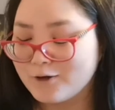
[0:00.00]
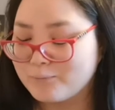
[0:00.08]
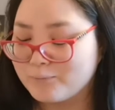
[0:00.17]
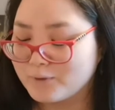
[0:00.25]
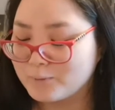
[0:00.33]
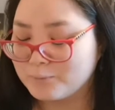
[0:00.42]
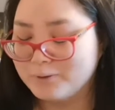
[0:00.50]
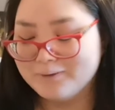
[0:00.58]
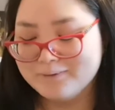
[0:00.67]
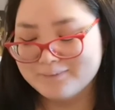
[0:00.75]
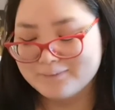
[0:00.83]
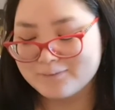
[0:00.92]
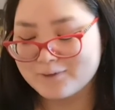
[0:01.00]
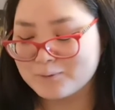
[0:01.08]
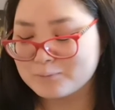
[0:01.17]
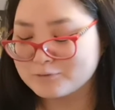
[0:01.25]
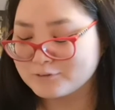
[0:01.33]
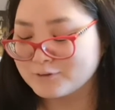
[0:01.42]
with a
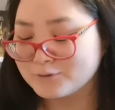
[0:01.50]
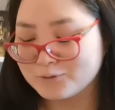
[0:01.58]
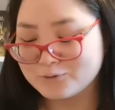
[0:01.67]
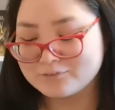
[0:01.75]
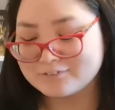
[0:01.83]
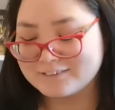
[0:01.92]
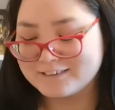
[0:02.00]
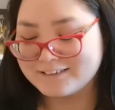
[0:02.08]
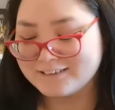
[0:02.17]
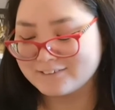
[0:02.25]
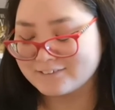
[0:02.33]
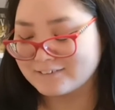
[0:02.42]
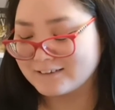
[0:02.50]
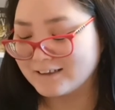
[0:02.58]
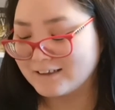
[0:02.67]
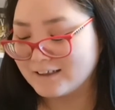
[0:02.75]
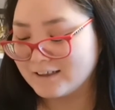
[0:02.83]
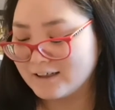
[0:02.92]
brutal overseer,
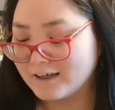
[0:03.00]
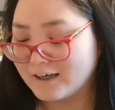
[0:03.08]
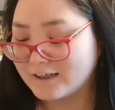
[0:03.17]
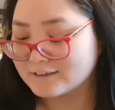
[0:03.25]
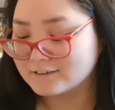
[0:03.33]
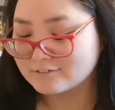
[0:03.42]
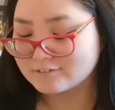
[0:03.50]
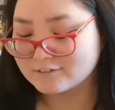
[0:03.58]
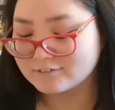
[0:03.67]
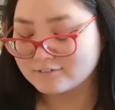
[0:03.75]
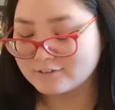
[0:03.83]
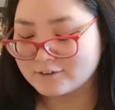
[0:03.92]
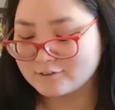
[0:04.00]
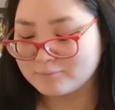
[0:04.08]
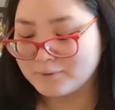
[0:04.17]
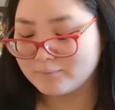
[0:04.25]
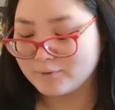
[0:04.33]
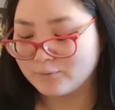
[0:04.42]
Astar learns there
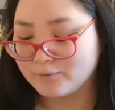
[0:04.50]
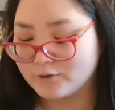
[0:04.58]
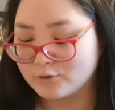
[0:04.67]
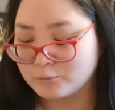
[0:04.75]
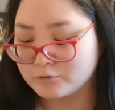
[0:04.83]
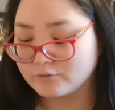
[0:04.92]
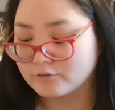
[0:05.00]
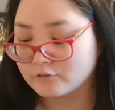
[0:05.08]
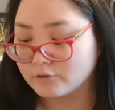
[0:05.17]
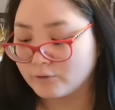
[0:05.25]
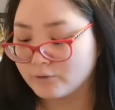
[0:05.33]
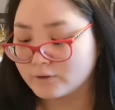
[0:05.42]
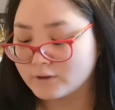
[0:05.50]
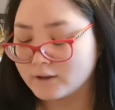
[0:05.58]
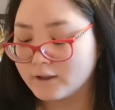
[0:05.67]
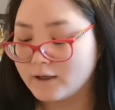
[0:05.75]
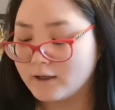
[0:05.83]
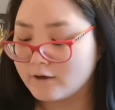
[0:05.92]
may be a way to improve her lot
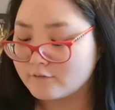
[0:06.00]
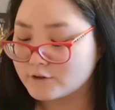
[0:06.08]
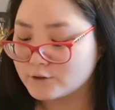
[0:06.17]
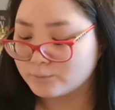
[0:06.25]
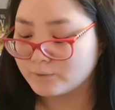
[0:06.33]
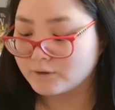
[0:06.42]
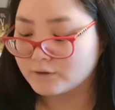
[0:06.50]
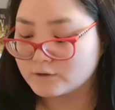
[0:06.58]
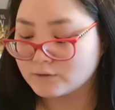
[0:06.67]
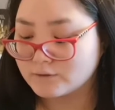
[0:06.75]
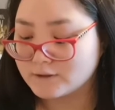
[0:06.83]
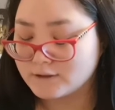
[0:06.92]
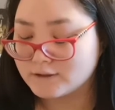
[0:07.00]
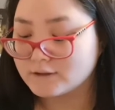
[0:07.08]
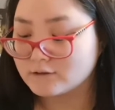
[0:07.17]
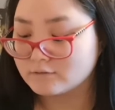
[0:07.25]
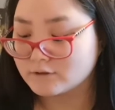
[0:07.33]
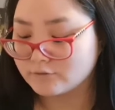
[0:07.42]
if she's willing to sow the
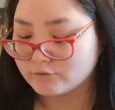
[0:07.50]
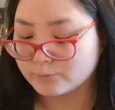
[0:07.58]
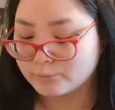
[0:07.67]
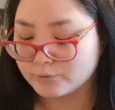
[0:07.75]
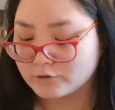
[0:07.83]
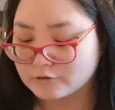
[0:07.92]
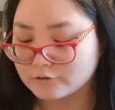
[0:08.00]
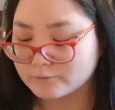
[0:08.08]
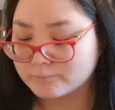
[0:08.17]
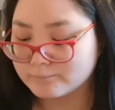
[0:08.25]
seeds of civil war.